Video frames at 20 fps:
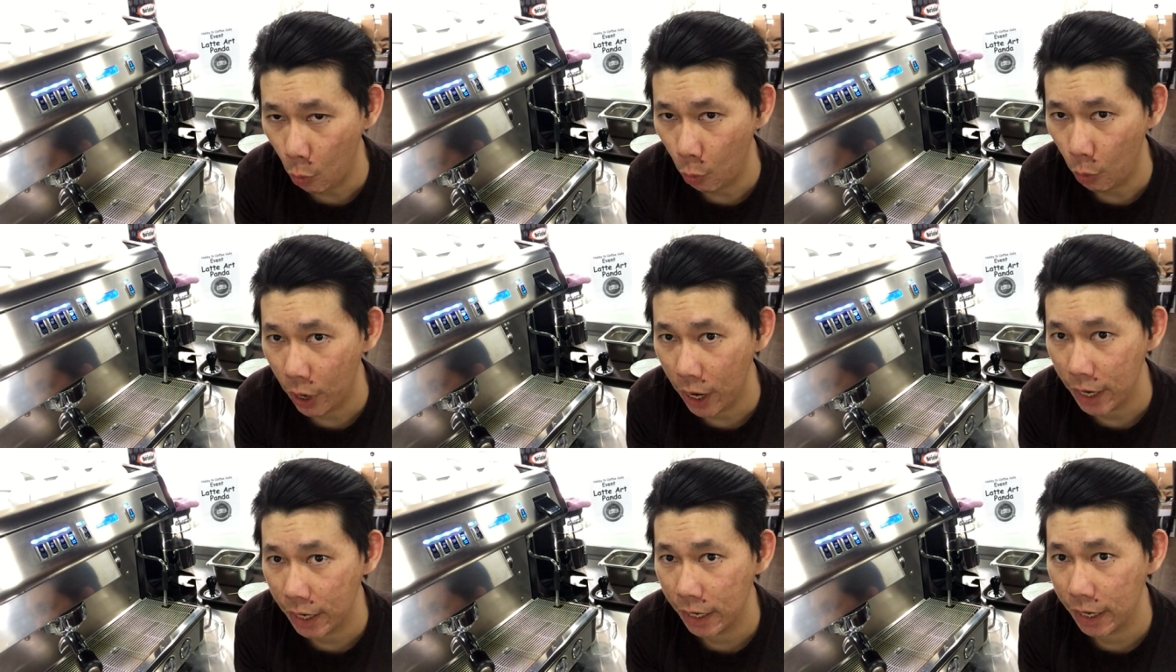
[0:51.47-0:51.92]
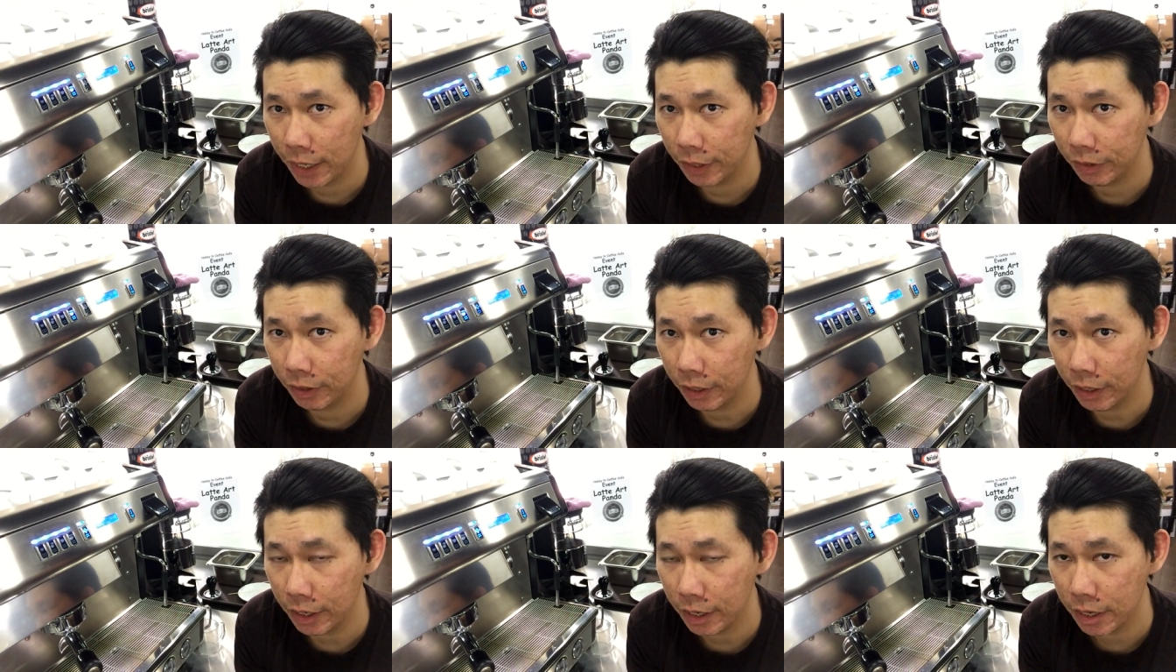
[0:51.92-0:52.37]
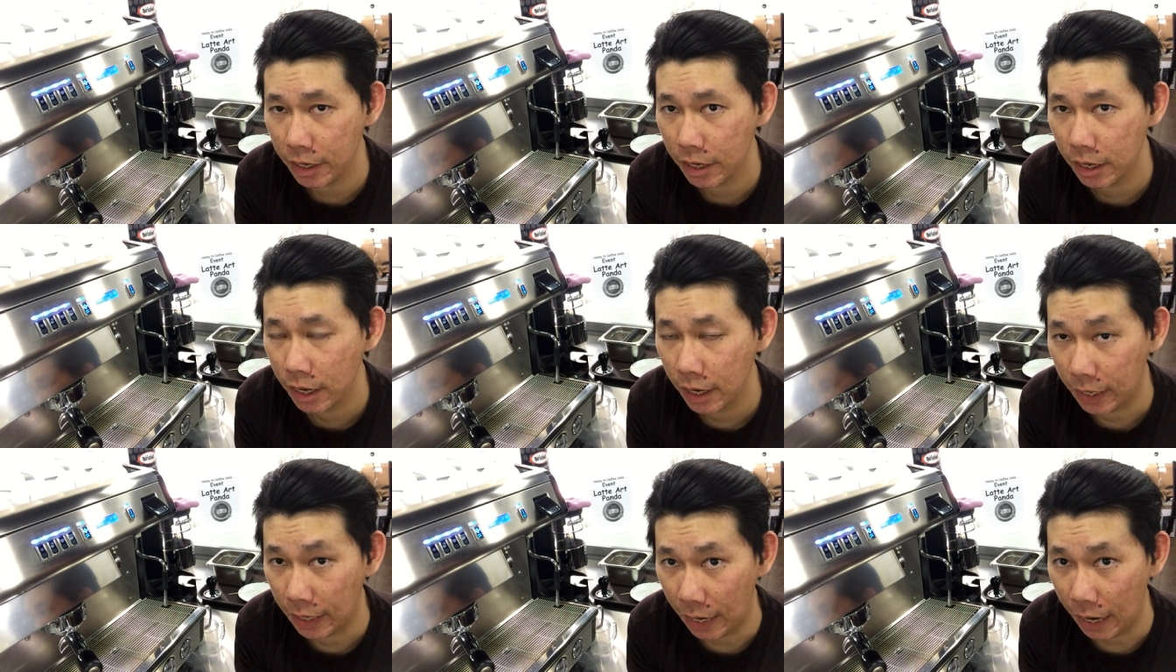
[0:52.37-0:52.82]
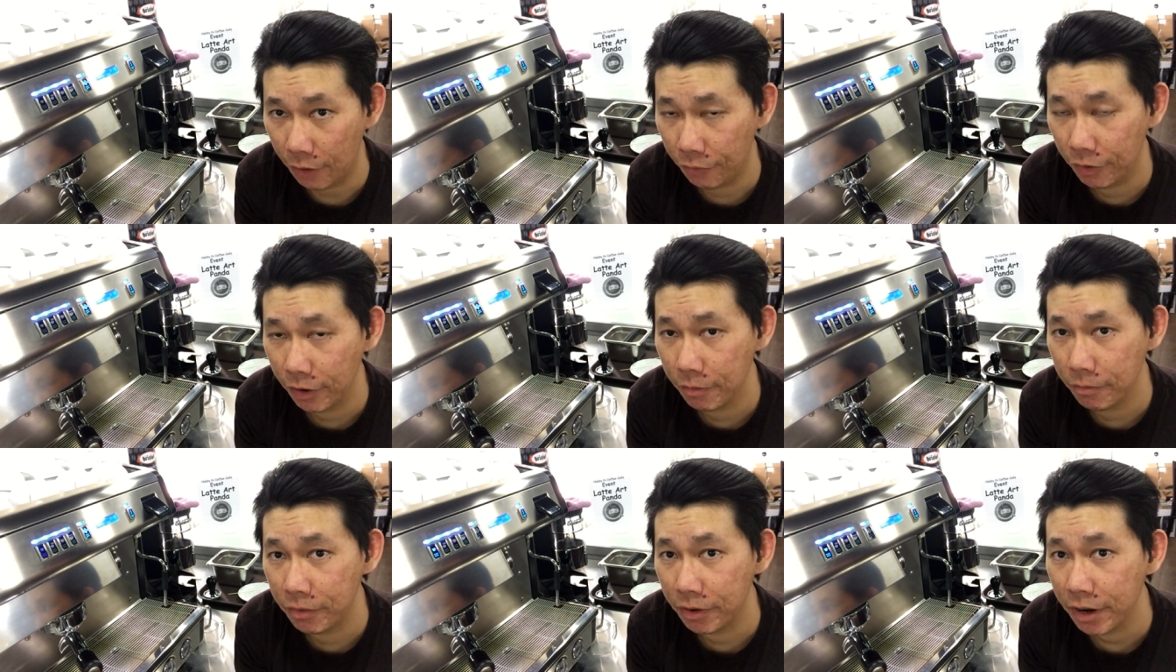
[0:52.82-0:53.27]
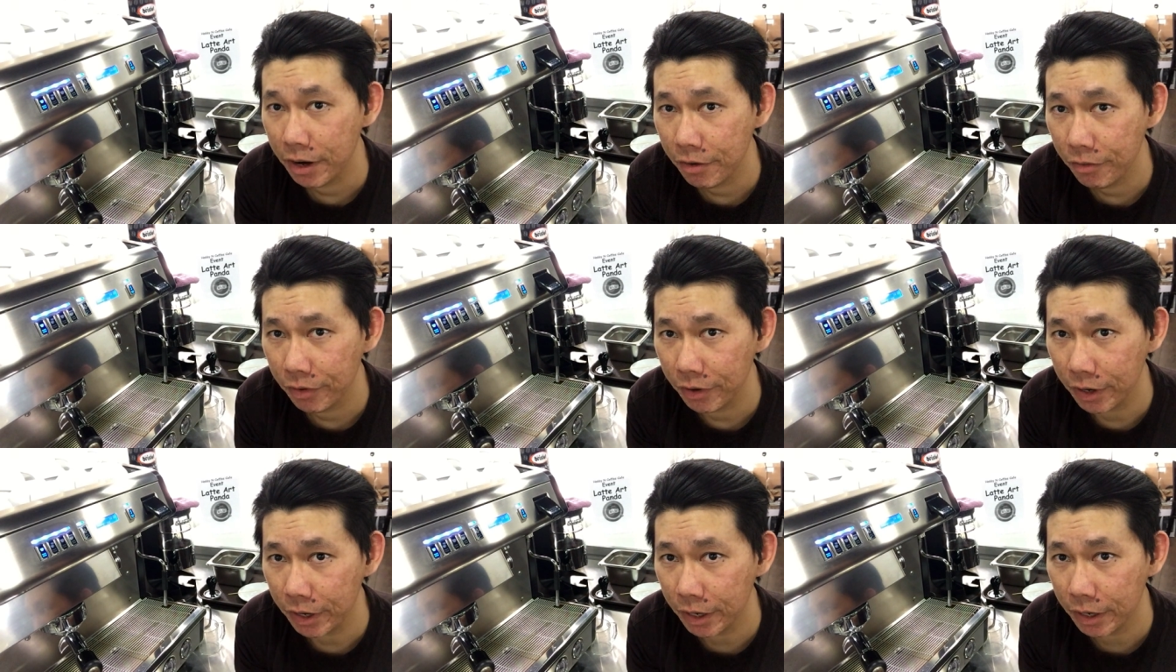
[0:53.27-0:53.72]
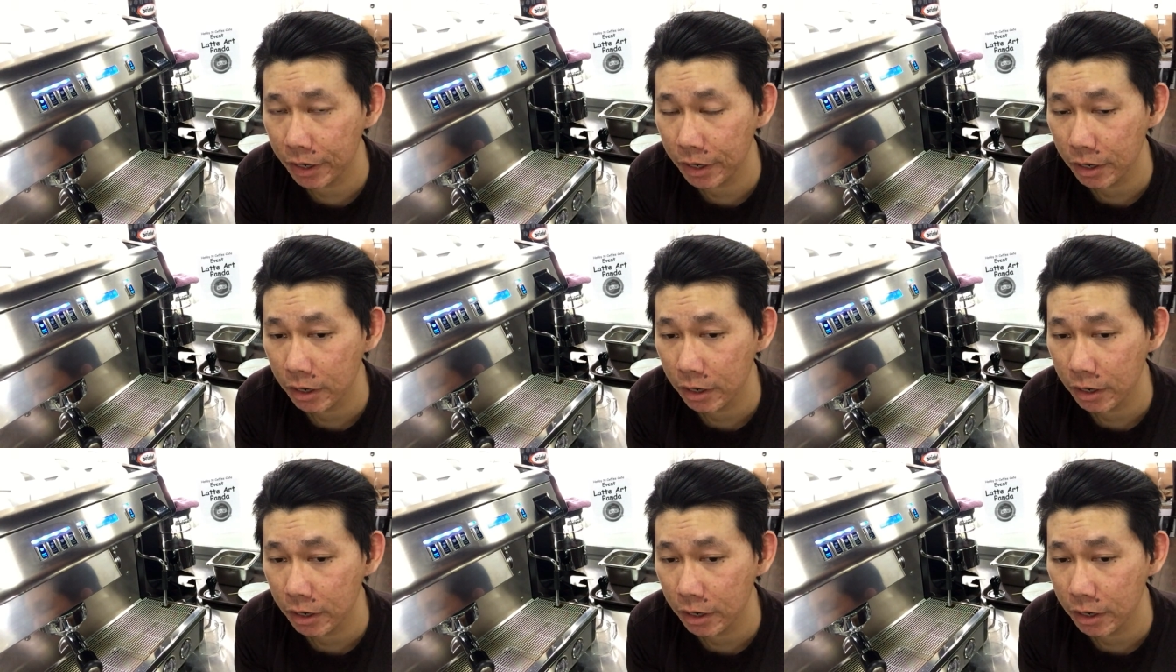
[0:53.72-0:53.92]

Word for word: wet latte, cafe breve,